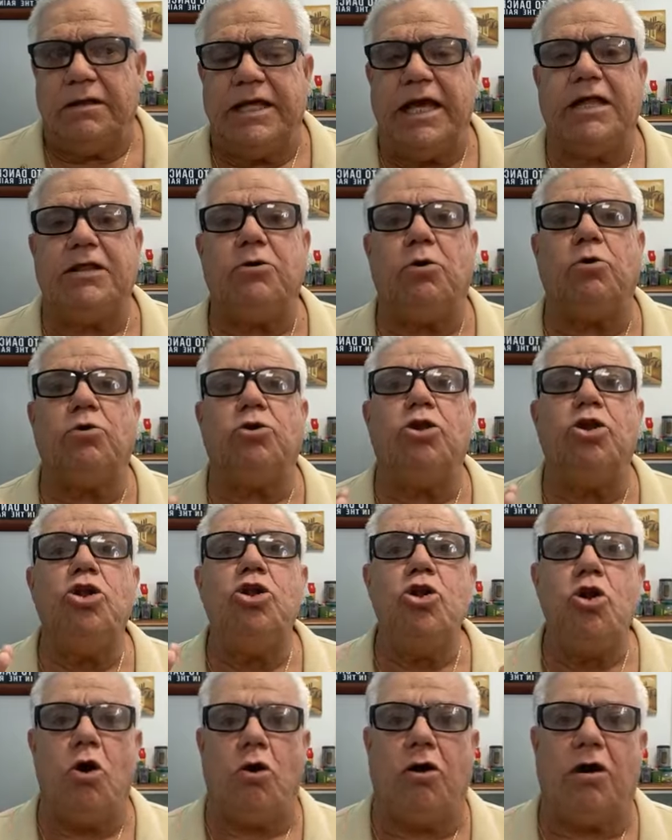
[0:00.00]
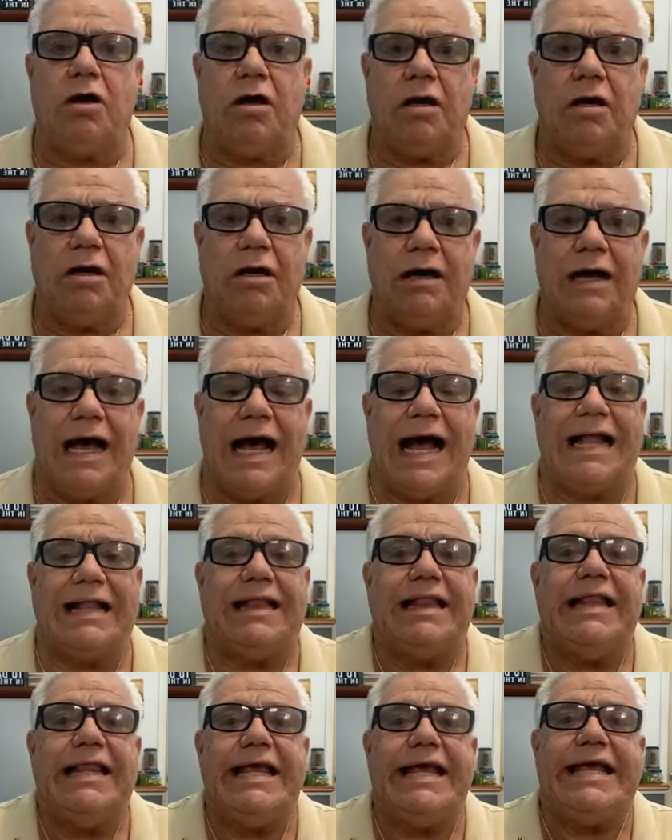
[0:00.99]
they don't look
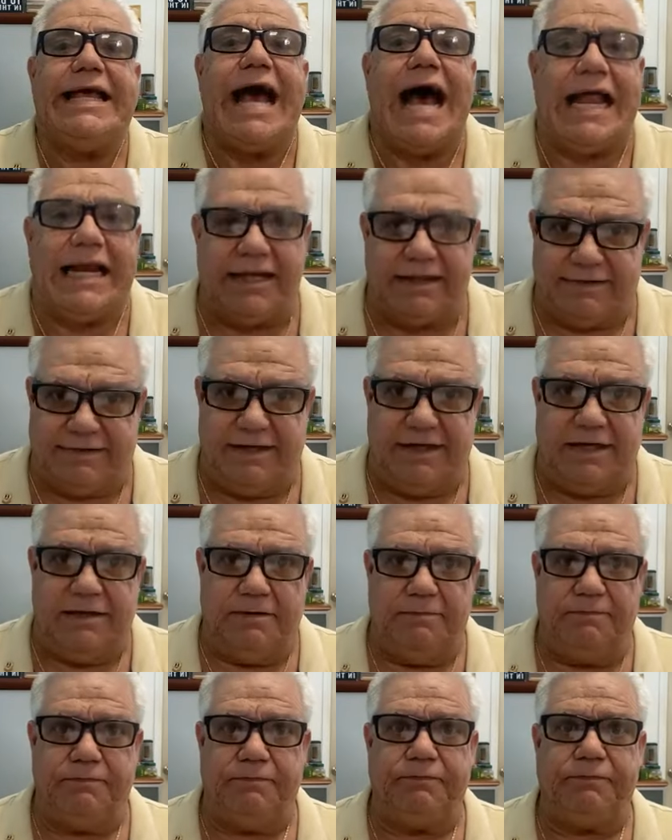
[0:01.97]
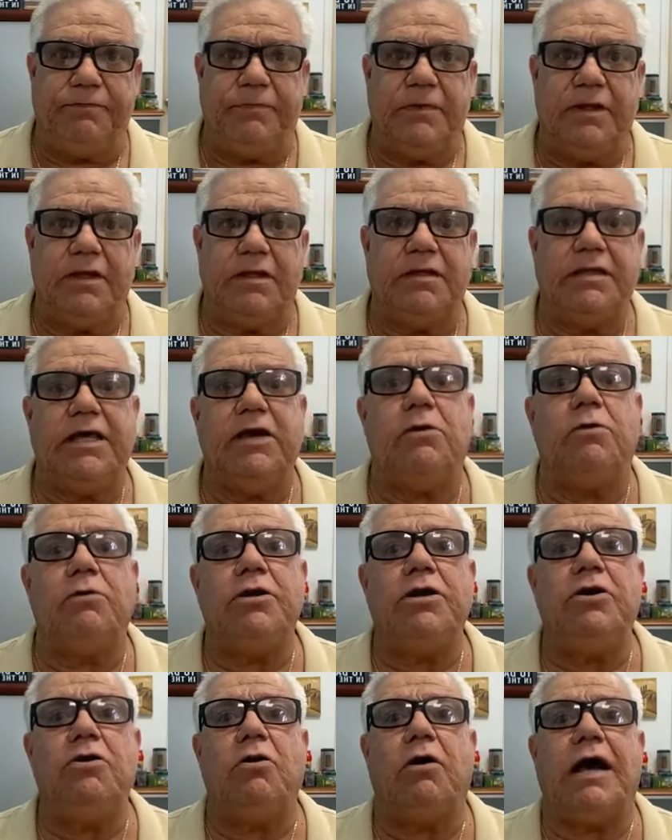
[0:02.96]
at legality. They
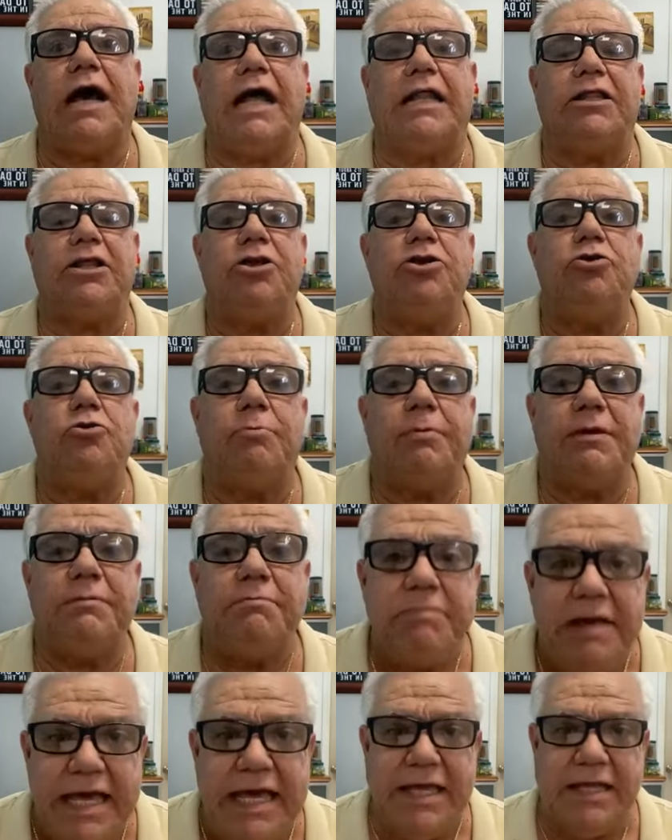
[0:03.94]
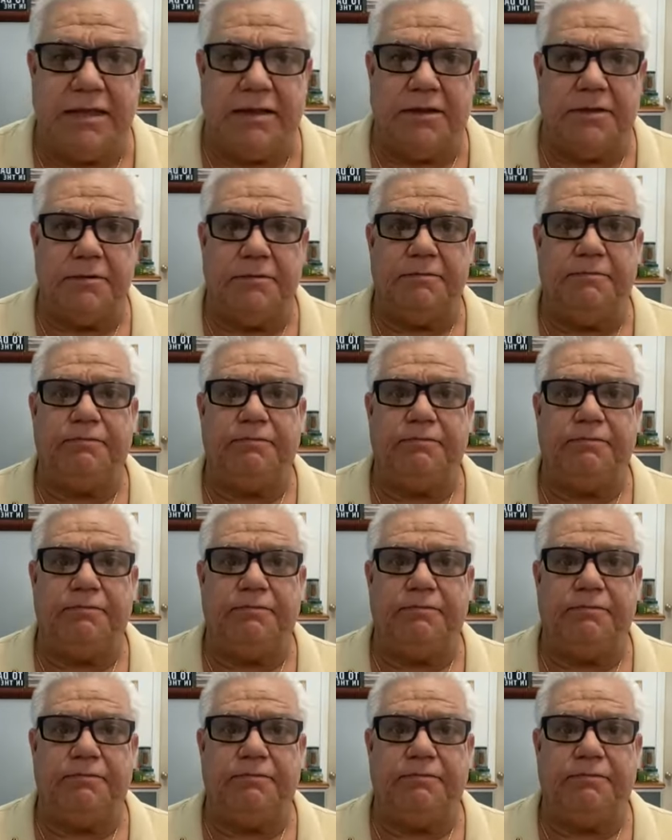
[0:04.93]
only look at the human being.